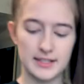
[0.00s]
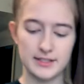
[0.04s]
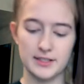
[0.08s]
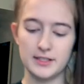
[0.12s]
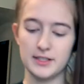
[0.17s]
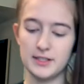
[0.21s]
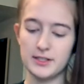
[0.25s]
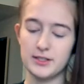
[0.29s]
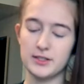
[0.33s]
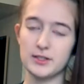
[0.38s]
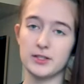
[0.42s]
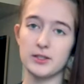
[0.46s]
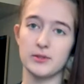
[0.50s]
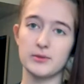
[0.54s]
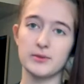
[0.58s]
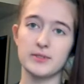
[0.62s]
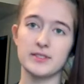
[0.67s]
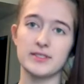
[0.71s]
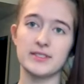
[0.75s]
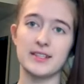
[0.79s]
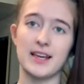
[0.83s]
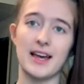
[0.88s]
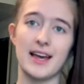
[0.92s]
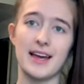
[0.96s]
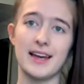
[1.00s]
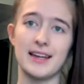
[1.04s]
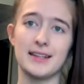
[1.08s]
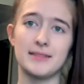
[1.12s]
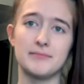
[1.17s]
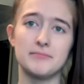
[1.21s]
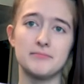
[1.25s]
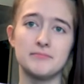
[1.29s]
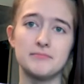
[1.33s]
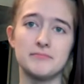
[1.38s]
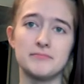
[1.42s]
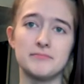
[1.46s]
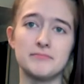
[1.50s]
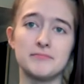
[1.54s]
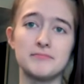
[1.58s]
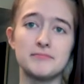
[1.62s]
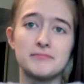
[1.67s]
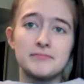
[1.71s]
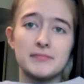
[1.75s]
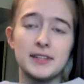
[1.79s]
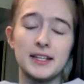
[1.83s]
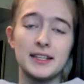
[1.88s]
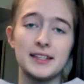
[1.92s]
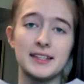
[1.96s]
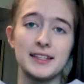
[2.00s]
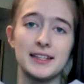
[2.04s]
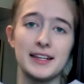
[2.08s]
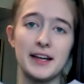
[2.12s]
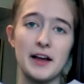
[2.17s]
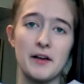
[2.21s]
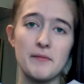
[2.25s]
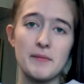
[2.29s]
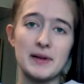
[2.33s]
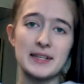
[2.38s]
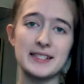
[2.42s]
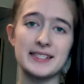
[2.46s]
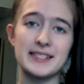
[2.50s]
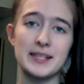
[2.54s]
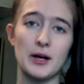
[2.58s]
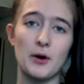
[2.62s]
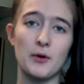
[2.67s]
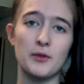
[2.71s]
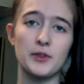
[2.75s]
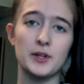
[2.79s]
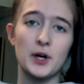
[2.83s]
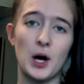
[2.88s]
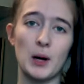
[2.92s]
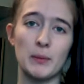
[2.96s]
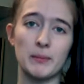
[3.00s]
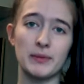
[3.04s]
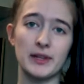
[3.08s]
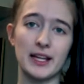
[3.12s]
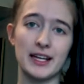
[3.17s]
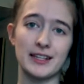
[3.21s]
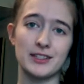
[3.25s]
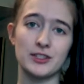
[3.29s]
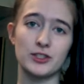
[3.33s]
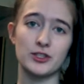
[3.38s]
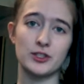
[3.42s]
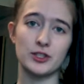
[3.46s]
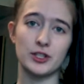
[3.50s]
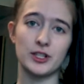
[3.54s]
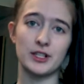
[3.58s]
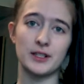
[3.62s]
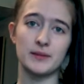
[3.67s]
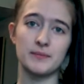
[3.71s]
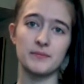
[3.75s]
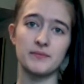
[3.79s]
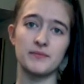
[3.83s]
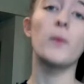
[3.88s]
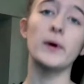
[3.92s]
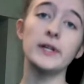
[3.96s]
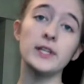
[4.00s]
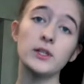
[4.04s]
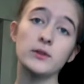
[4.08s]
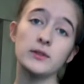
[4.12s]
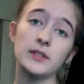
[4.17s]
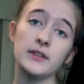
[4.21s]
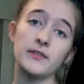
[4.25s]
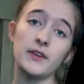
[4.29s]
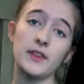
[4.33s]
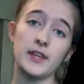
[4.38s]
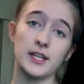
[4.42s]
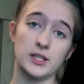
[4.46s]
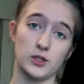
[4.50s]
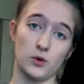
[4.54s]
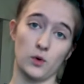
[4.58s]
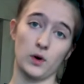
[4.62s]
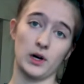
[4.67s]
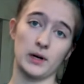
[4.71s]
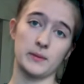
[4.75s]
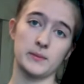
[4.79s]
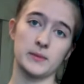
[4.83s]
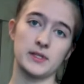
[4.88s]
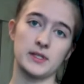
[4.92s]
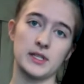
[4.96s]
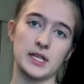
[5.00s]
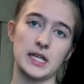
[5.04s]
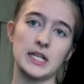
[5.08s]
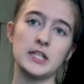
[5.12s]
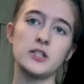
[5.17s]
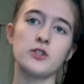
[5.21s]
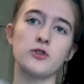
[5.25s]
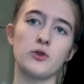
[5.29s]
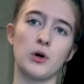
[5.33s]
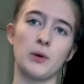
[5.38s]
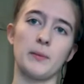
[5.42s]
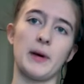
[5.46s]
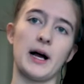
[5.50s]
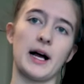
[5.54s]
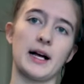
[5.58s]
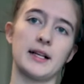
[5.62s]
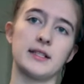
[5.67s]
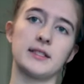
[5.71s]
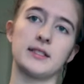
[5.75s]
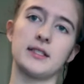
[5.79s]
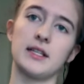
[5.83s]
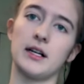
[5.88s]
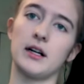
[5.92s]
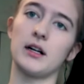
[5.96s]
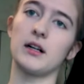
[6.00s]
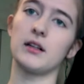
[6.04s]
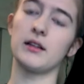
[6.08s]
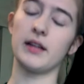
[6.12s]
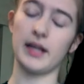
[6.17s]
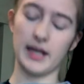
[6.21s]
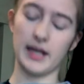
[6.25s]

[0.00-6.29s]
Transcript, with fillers: This is so sad. My South Complex shirt. When you live in the dorms, each dorm has their